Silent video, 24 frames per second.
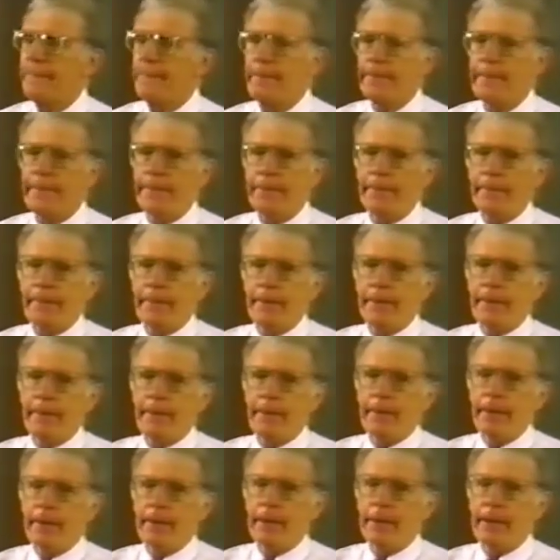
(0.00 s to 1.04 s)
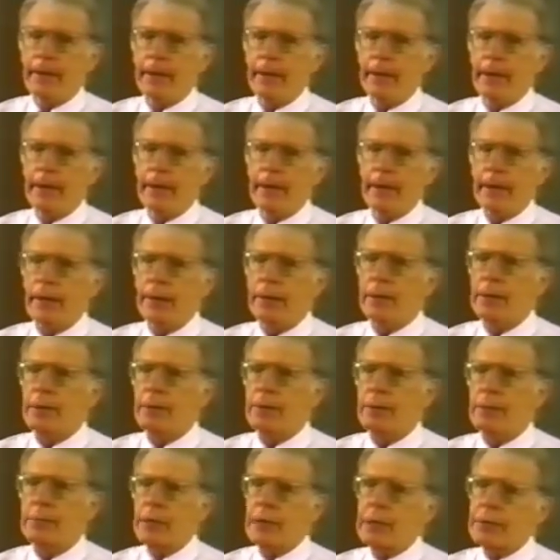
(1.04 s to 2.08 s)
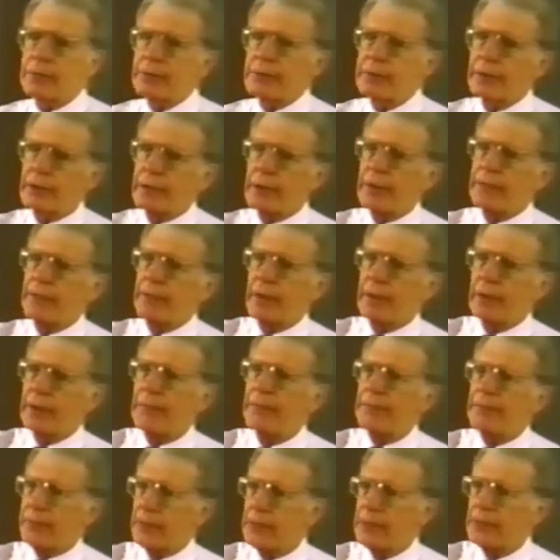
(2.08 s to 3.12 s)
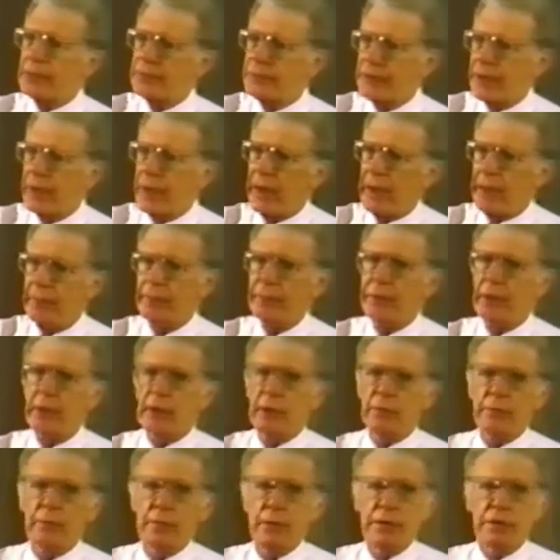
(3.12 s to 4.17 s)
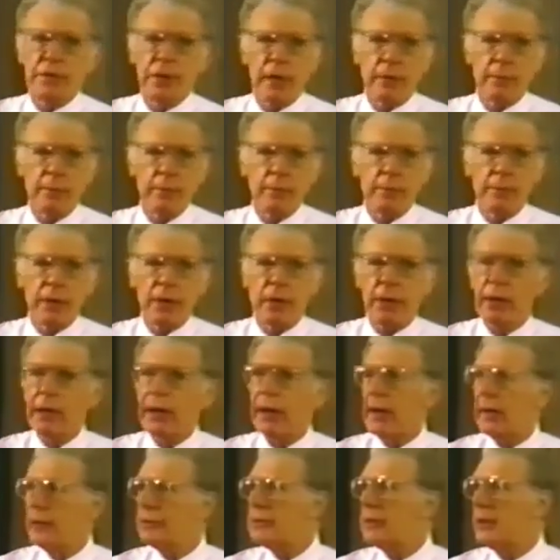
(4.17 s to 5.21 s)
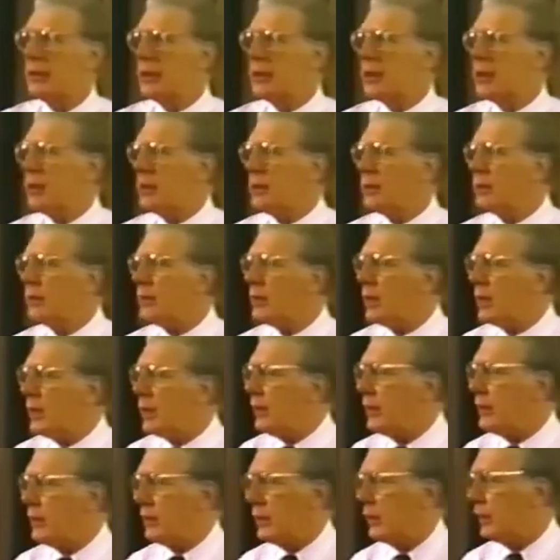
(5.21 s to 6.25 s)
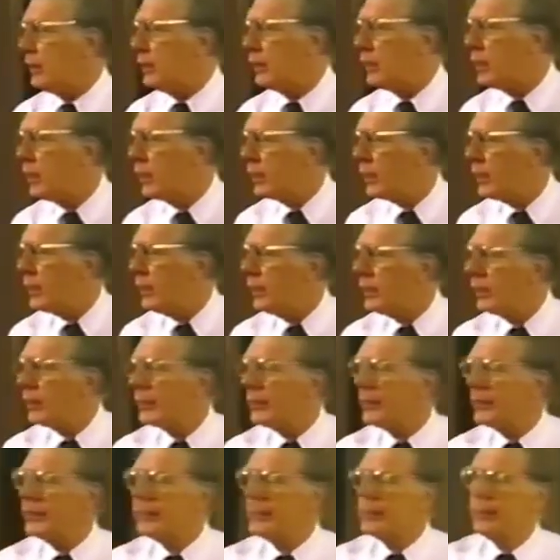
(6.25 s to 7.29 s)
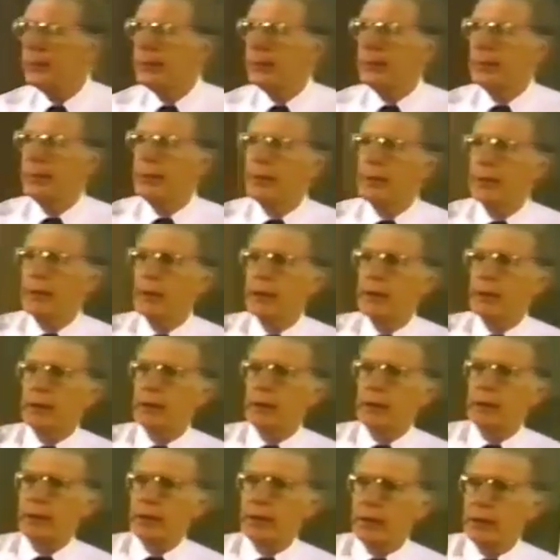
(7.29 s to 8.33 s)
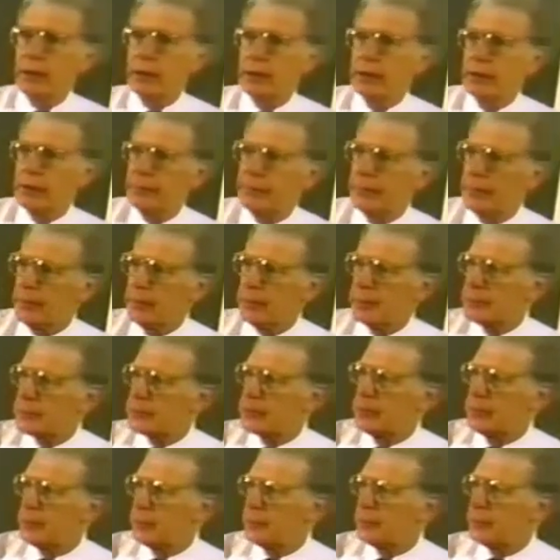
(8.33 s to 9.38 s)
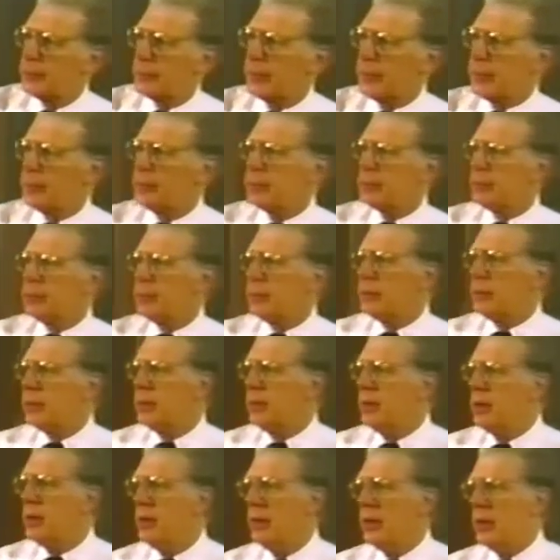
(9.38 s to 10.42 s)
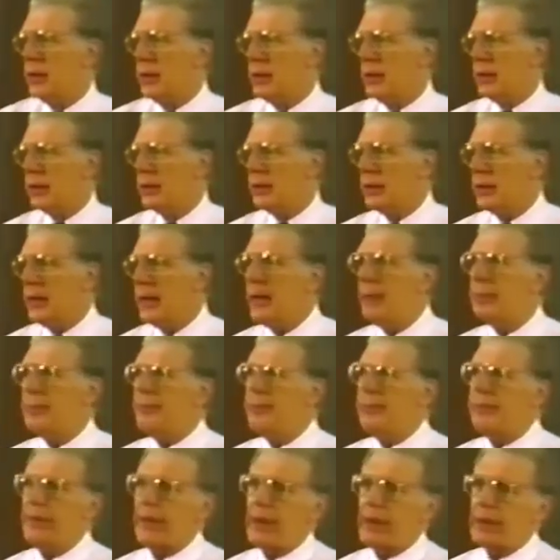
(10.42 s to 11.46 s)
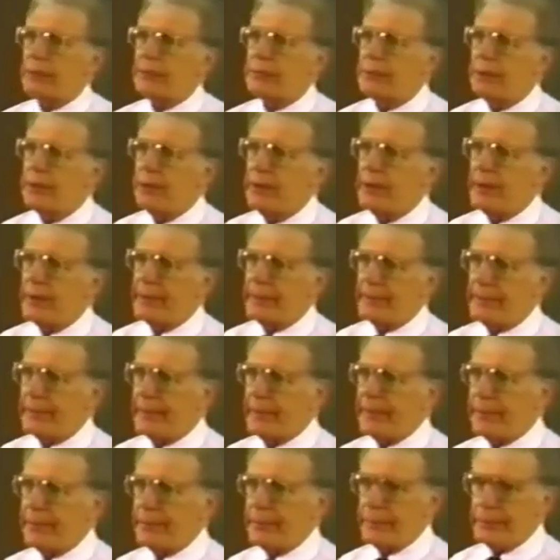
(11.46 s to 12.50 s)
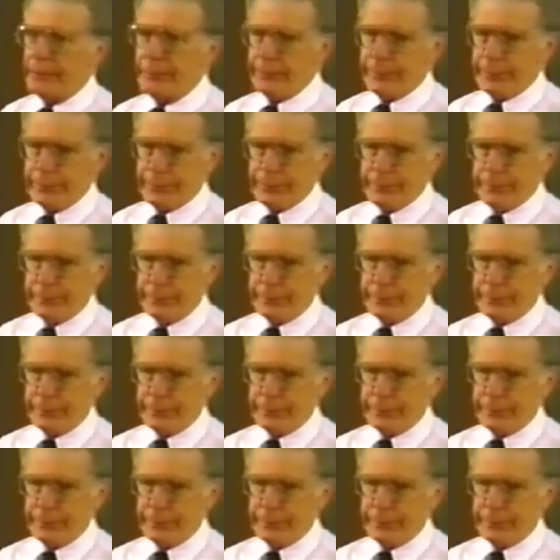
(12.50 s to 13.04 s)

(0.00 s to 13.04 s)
The most significant first step, of which I'm aware, actually occurred in Holland, not here. And it occurred in the Philips Corporation in their lamp factory in Eindhoven.